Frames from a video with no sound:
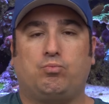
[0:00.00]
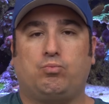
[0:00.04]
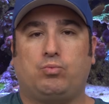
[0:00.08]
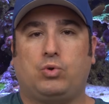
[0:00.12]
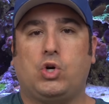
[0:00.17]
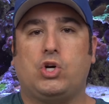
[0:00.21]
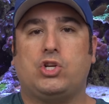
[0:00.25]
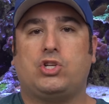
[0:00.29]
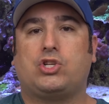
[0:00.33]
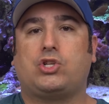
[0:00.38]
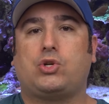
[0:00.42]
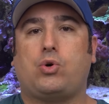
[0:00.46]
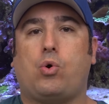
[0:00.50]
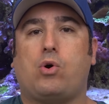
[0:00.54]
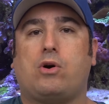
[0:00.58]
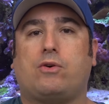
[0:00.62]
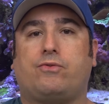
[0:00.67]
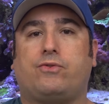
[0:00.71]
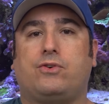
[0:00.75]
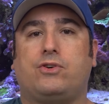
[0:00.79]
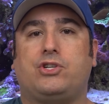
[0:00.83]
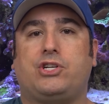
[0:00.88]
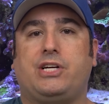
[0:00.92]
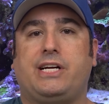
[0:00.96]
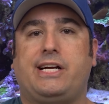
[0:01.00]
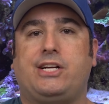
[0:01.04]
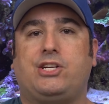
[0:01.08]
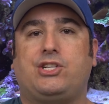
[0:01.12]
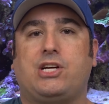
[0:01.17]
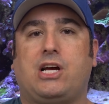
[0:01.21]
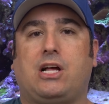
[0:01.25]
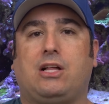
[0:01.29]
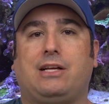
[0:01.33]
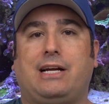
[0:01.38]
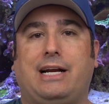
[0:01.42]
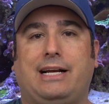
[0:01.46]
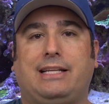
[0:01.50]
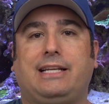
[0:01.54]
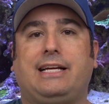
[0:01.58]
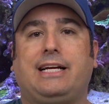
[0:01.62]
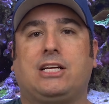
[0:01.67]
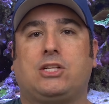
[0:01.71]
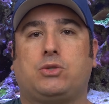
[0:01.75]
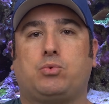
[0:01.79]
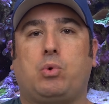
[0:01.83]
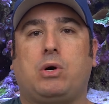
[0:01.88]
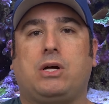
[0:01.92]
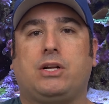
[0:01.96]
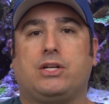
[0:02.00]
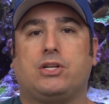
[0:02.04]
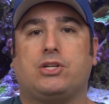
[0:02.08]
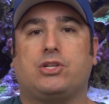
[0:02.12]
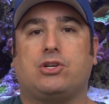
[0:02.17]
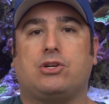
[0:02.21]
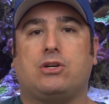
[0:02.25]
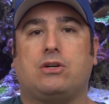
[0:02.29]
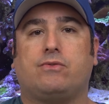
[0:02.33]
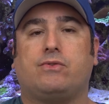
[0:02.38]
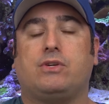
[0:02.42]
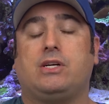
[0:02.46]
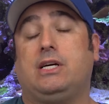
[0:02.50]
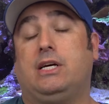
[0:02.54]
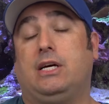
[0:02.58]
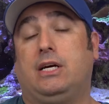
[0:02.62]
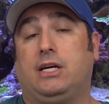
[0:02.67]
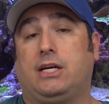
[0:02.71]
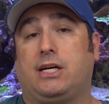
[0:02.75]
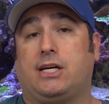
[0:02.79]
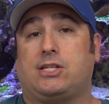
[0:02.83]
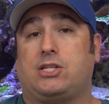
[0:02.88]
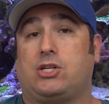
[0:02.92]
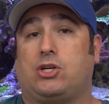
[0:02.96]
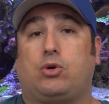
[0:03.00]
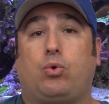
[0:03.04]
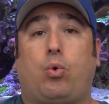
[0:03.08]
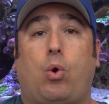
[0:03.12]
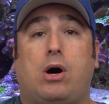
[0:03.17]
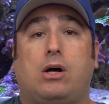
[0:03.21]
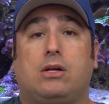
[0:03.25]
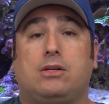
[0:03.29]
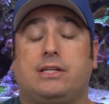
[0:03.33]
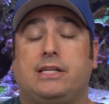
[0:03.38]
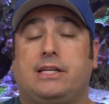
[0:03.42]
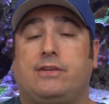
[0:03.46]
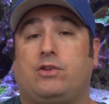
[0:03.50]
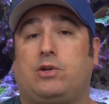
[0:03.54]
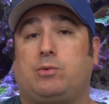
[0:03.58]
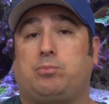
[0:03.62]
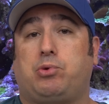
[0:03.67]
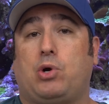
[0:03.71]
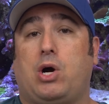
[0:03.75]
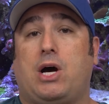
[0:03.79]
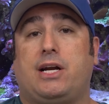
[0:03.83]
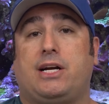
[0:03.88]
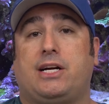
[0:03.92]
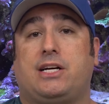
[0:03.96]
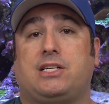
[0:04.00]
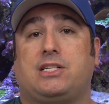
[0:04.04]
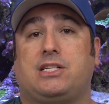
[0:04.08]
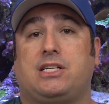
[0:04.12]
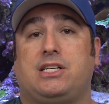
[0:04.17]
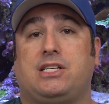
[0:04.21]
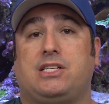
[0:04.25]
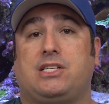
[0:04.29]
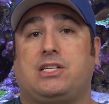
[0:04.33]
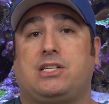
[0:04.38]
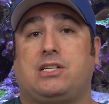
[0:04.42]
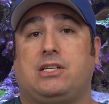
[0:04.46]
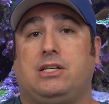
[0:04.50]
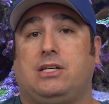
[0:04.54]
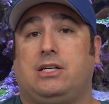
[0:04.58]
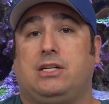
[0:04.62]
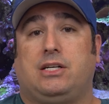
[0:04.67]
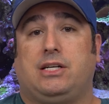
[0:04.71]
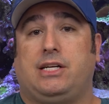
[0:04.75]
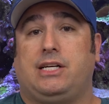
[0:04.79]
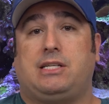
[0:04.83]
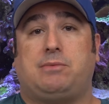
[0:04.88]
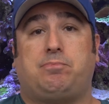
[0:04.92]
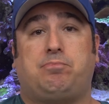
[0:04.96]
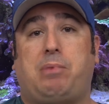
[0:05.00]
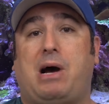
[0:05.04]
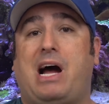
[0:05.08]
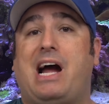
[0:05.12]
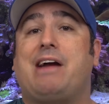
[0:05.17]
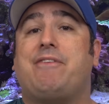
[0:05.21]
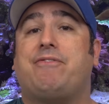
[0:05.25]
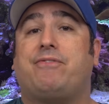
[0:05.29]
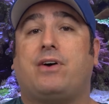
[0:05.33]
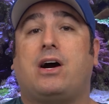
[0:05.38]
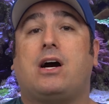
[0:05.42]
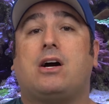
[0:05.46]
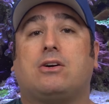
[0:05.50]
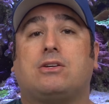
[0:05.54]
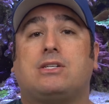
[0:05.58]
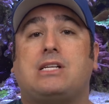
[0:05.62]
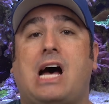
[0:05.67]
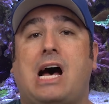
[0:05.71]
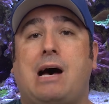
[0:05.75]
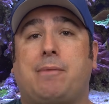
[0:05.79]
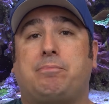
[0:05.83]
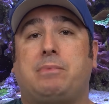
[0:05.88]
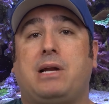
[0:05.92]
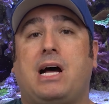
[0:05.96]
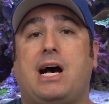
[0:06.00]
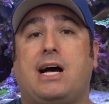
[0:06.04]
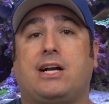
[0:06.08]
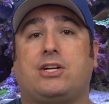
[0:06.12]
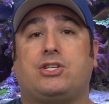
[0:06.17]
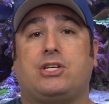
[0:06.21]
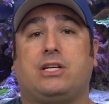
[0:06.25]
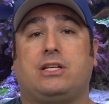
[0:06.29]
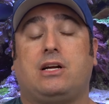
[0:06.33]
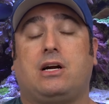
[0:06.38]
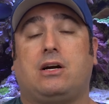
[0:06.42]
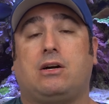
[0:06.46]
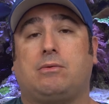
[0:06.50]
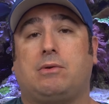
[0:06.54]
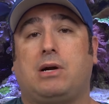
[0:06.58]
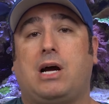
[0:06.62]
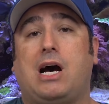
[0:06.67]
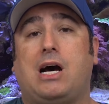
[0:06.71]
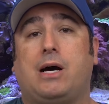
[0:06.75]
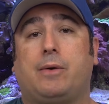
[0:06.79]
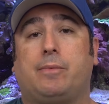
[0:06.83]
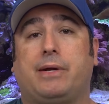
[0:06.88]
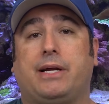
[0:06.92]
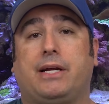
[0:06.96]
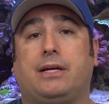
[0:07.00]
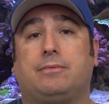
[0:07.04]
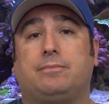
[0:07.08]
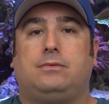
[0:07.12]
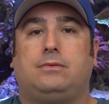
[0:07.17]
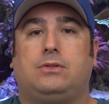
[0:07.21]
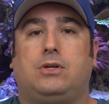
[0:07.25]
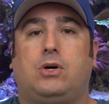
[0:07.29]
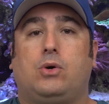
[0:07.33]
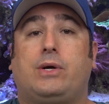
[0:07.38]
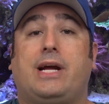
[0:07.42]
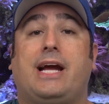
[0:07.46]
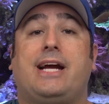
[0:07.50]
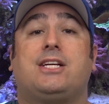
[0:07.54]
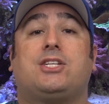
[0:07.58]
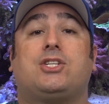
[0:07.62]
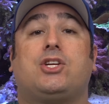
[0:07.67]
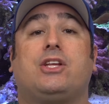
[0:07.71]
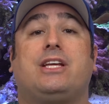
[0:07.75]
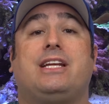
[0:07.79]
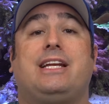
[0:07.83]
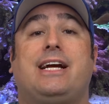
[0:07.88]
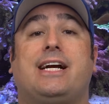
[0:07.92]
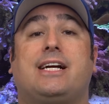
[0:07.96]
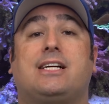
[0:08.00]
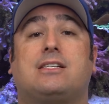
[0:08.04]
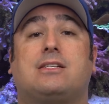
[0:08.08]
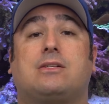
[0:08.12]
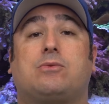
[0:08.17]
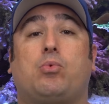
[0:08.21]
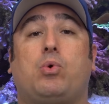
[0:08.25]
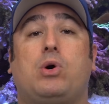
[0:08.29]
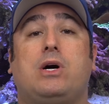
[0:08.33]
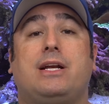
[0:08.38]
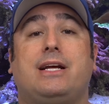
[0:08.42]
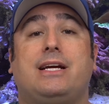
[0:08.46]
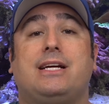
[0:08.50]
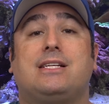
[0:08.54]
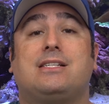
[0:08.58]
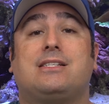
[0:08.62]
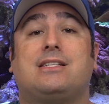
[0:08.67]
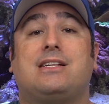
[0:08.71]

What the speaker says: good score for GHL, and I think it's well deserved because the quality of their products is by far top notch in our hobby. Okay, so the next one is